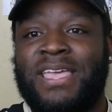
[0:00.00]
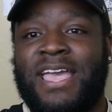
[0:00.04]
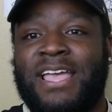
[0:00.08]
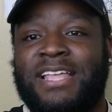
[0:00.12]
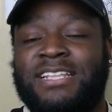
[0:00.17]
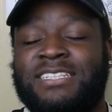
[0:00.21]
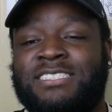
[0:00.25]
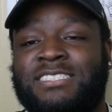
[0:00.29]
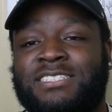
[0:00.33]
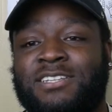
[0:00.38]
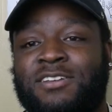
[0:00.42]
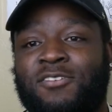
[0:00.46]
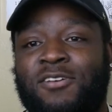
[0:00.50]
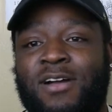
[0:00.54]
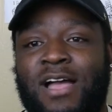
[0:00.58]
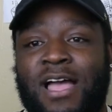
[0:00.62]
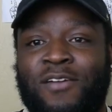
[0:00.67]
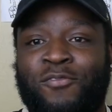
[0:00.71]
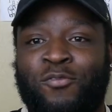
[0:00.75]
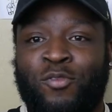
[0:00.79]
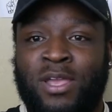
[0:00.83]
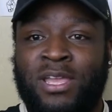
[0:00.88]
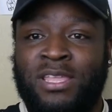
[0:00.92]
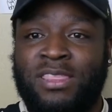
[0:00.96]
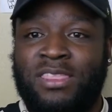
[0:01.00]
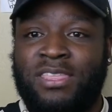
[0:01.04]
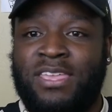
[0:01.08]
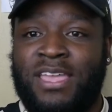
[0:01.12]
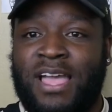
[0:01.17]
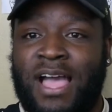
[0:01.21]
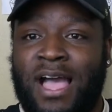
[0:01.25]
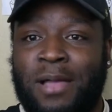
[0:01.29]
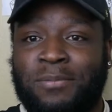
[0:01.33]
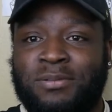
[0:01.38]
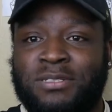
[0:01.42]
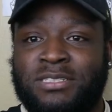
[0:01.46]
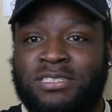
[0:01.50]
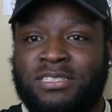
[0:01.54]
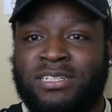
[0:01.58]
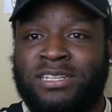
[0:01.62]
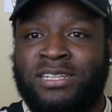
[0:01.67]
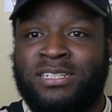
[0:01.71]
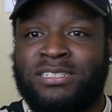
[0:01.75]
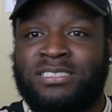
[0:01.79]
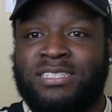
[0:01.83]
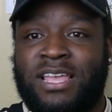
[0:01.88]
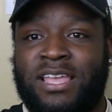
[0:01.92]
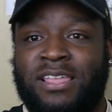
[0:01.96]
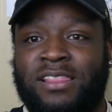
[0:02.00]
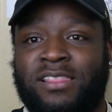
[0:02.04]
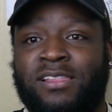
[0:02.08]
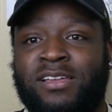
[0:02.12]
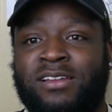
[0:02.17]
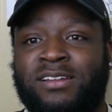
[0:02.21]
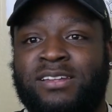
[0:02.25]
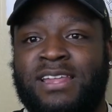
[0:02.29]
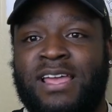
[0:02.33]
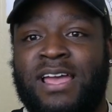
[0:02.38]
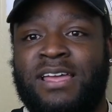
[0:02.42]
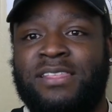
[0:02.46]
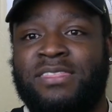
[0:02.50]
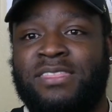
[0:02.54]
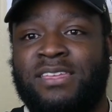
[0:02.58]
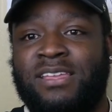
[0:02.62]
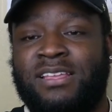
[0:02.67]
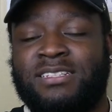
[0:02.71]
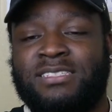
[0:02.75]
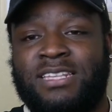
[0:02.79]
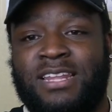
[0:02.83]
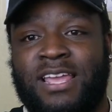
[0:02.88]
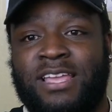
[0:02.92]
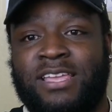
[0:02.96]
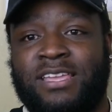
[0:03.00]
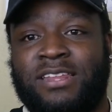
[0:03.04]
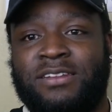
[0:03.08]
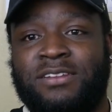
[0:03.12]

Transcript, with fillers: And so I've weighed the options and looked at things that I can